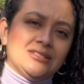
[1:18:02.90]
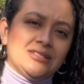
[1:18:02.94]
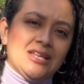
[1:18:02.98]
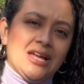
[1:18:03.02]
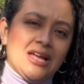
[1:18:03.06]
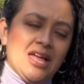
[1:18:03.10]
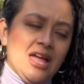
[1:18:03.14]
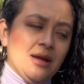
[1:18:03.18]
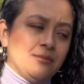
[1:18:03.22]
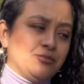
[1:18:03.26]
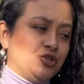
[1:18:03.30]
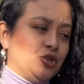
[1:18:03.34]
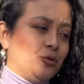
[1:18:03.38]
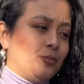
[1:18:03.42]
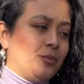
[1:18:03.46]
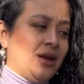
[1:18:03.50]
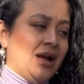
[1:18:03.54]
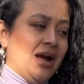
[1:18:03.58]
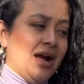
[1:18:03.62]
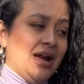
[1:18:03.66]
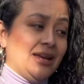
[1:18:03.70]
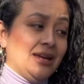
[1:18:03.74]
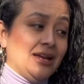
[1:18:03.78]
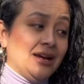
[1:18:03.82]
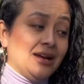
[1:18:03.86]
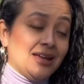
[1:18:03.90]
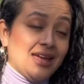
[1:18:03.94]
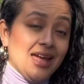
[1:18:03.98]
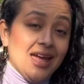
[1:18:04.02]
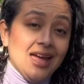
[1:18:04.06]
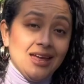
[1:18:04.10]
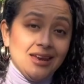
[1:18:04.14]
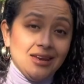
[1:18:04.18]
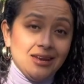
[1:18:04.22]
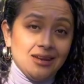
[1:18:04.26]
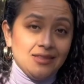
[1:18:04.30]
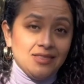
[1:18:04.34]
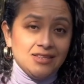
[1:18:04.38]
that kept you behind.
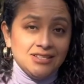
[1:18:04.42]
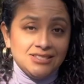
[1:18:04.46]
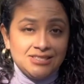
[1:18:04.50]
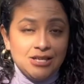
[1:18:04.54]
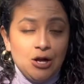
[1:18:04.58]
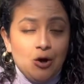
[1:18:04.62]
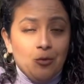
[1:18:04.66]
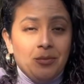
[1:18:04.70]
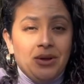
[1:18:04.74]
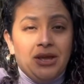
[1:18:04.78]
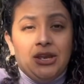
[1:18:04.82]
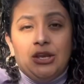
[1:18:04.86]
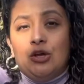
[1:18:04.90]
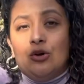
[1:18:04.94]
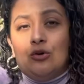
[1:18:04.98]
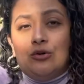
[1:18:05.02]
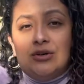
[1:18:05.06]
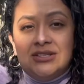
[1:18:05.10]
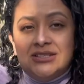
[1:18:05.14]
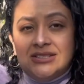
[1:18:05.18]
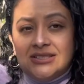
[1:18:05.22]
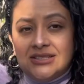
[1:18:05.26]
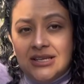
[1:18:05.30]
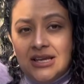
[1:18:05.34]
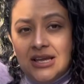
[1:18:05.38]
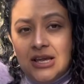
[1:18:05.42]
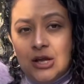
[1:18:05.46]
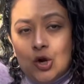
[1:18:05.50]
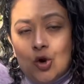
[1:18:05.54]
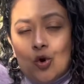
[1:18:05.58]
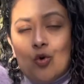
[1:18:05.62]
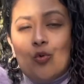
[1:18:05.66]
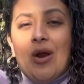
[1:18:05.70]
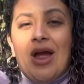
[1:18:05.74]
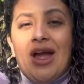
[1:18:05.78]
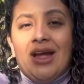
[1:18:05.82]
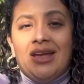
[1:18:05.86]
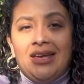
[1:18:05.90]
Again, the Salmerio is
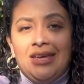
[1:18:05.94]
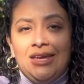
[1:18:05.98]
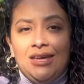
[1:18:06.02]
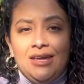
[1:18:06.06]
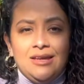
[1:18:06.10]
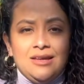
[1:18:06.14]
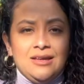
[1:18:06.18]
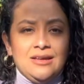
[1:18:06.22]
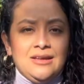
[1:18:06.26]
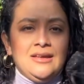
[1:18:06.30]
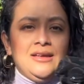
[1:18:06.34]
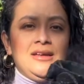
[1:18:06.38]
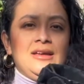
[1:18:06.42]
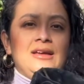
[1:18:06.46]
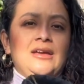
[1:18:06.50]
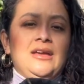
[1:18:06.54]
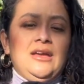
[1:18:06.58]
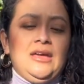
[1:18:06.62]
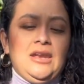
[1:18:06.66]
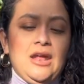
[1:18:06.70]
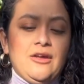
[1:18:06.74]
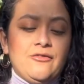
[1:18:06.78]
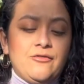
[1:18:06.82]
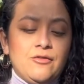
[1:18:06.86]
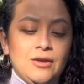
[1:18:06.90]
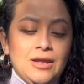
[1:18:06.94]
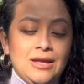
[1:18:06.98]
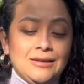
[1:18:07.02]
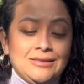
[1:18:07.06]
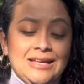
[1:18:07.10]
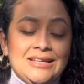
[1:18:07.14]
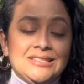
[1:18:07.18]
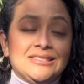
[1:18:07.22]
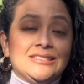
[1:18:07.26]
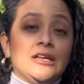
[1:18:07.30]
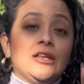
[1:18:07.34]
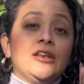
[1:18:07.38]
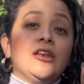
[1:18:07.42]
cracking. And I feel like
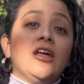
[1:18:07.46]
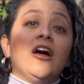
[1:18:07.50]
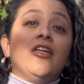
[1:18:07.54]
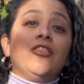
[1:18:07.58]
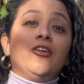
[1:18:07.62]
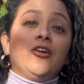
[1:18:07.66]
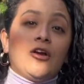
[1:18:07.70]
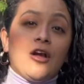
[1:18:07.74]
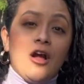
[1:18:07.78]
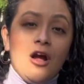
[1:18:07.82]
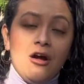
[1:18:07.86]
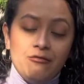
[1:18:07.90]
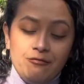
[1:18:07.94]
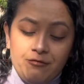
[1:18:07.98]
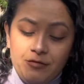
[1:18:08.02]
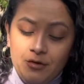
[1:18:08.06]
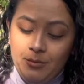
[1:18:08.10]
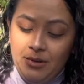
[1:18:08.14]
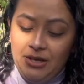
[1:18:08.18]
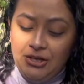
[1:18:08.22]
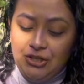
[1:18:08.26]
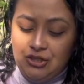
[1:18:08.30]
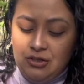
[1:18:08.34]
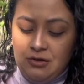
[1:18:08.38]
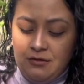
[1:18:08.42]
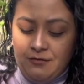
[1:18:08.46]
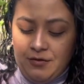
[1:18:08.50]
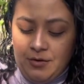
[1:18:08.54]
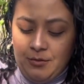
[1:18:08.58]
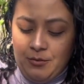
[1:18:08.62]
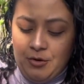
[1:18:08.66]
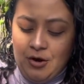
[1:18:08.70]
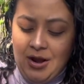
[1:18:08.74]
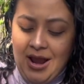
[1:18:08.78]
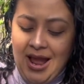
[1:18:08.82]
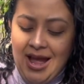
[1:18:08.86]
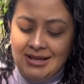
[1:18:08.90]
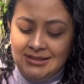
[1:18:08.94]
that's another confirmation from
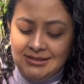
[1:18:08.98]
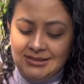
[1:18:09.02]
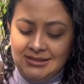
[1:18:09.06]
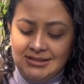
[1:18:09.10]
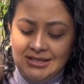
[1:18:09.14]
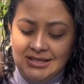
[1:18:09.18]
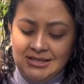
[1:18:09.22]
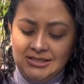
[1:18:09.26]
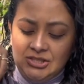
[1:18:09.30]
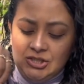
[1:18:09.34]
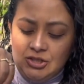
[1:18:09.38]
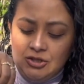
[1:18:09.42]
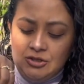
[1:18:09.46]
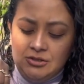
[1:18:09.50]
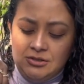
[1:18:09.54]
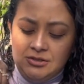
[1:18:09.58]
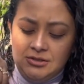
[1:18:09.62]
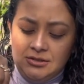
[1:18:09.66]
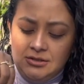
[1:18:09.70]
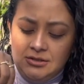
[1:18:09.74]
your ancestors.